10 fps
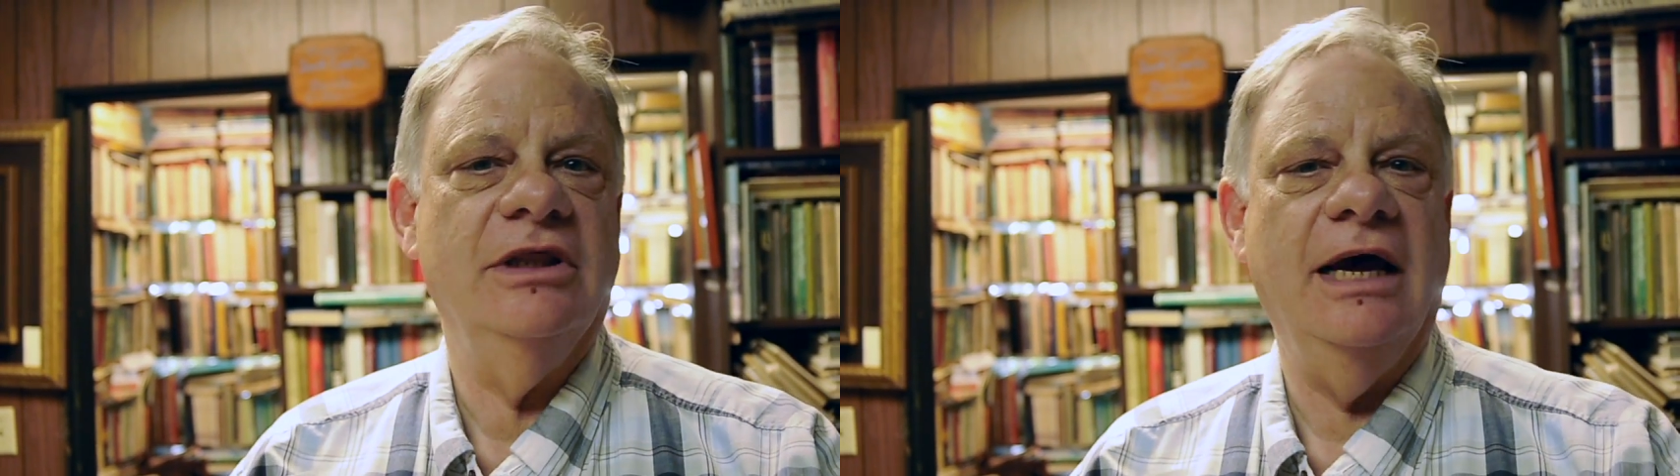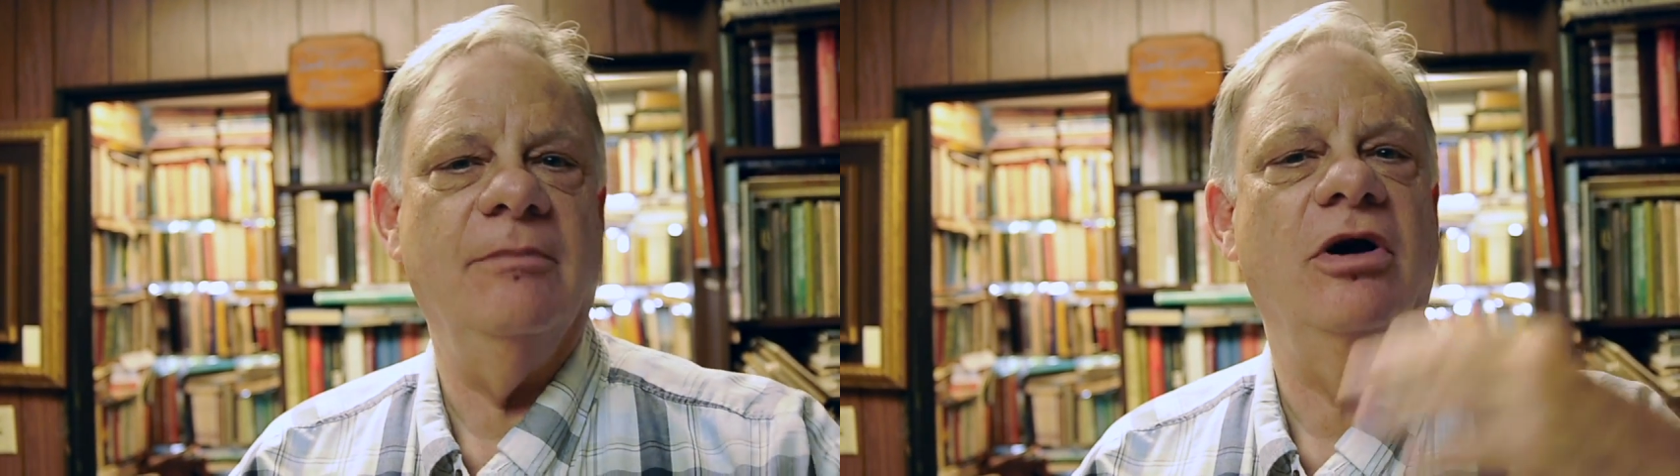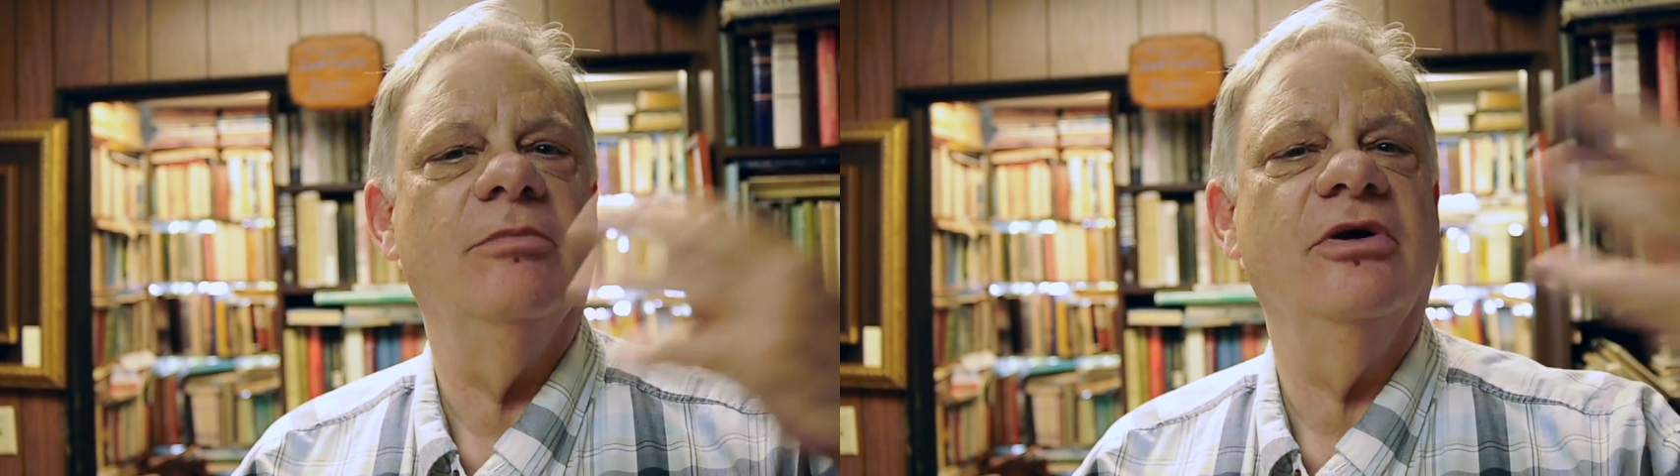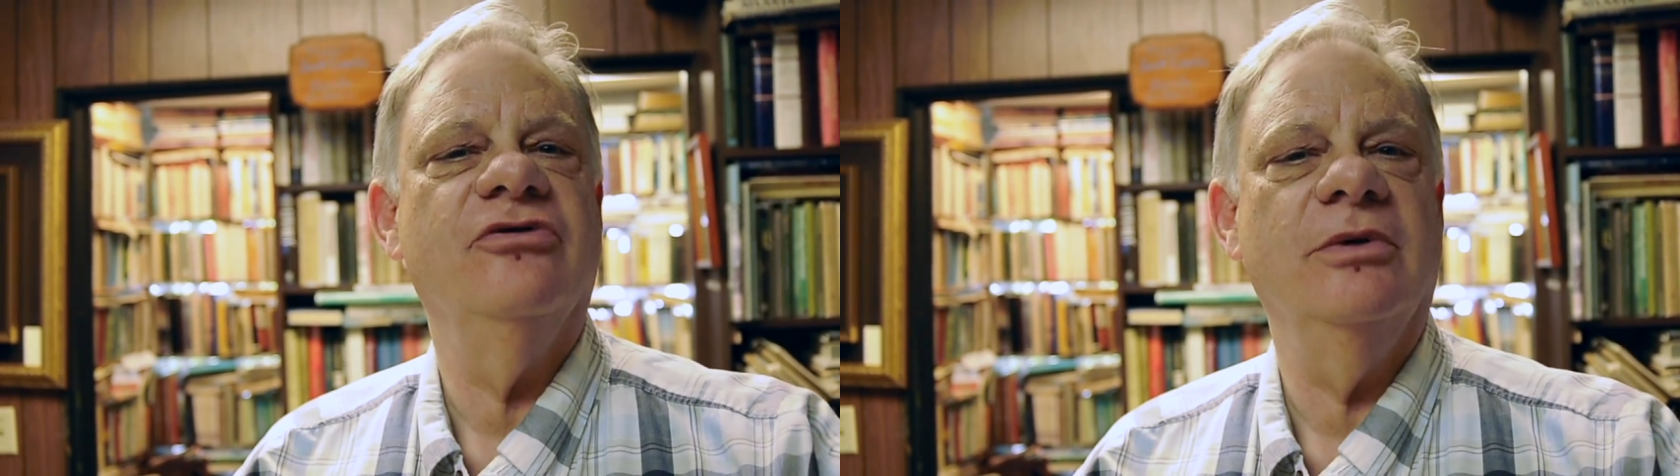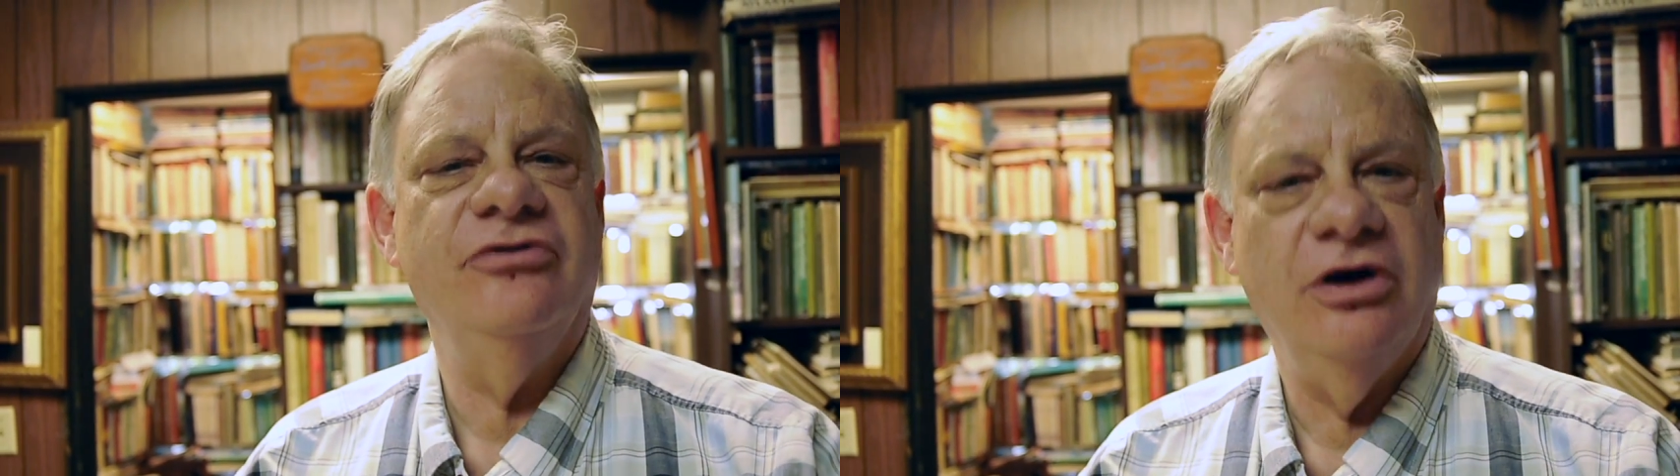that purpose
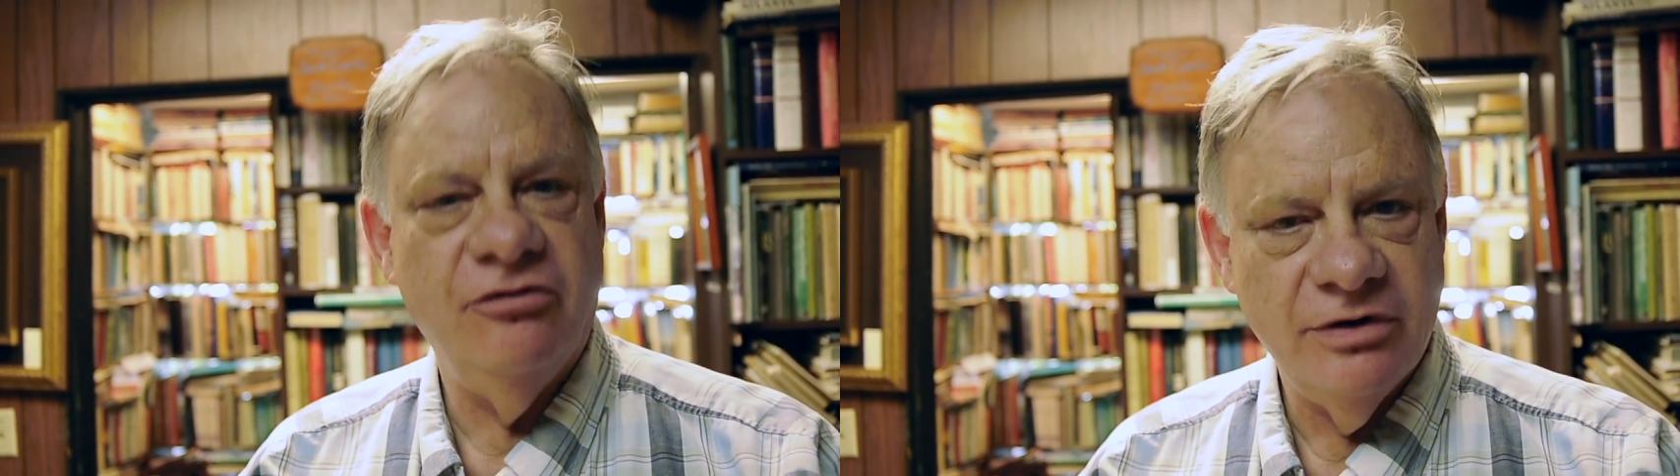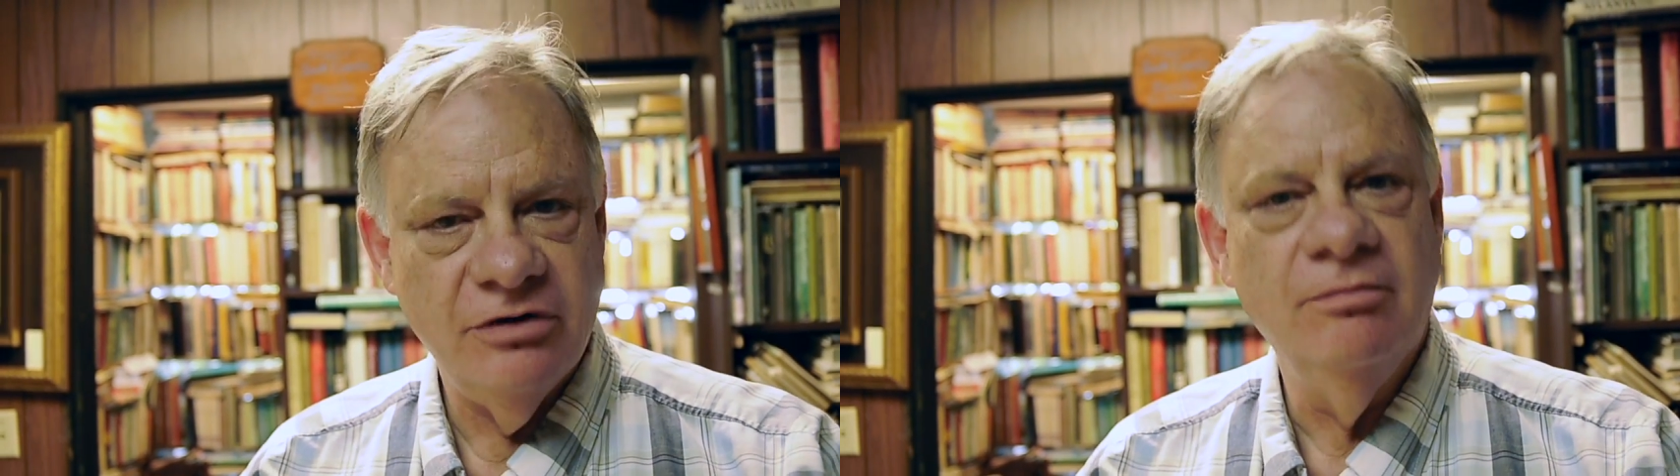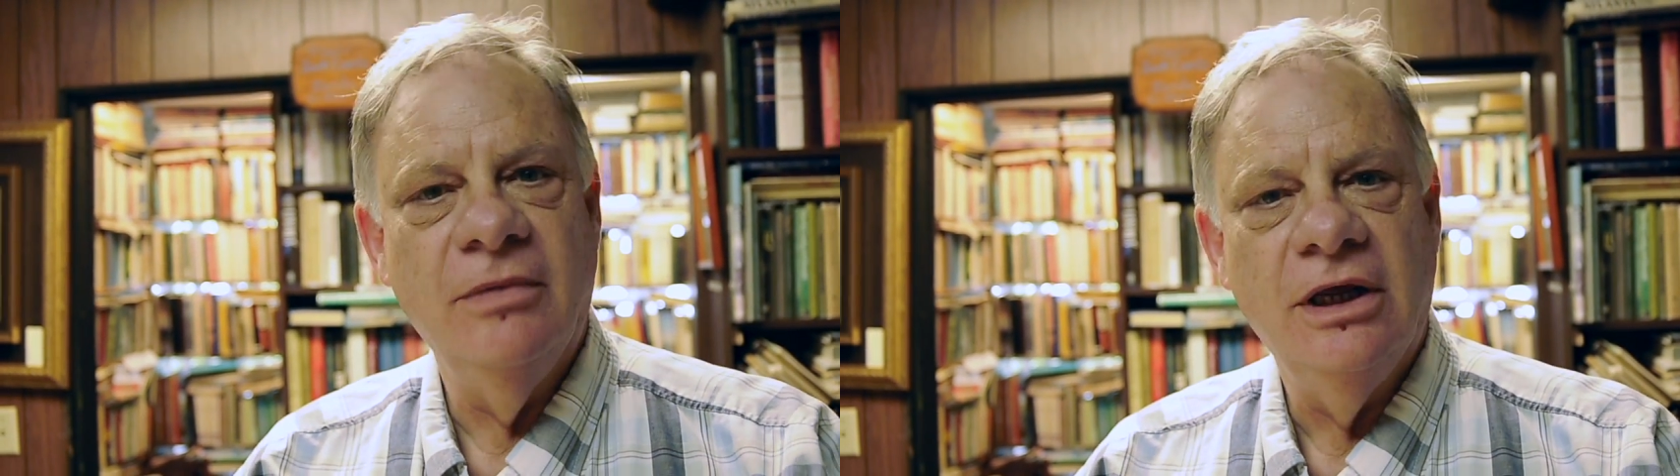was over,